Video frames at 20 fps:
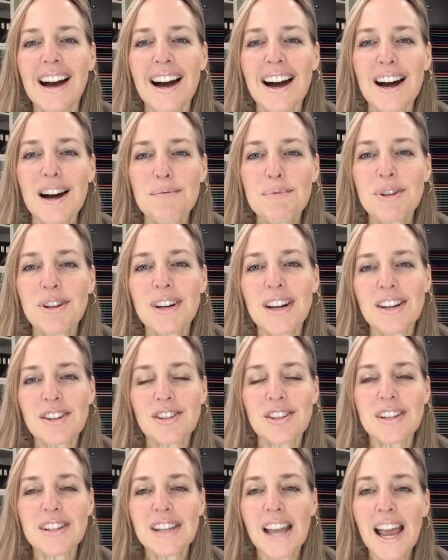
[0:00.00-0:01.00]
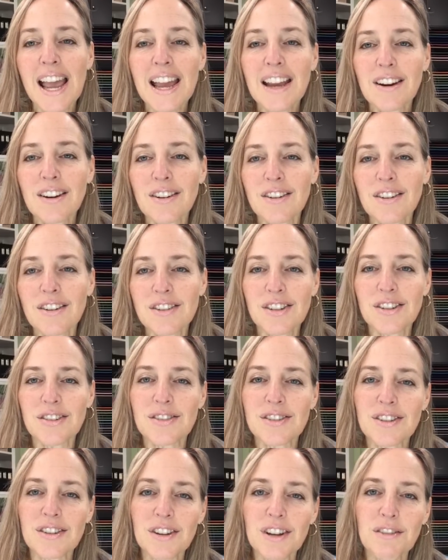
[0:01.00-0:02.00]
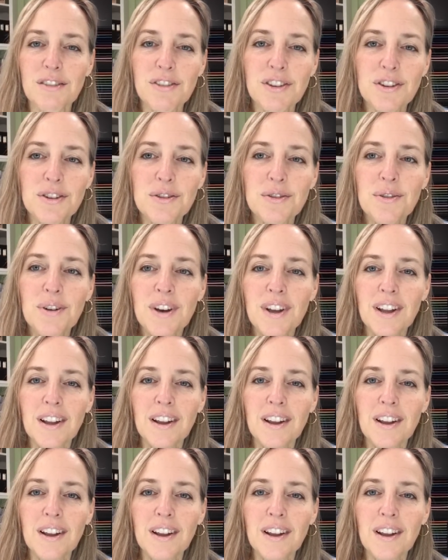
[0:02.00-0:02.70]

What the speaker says: You can actually tag her, too. So if you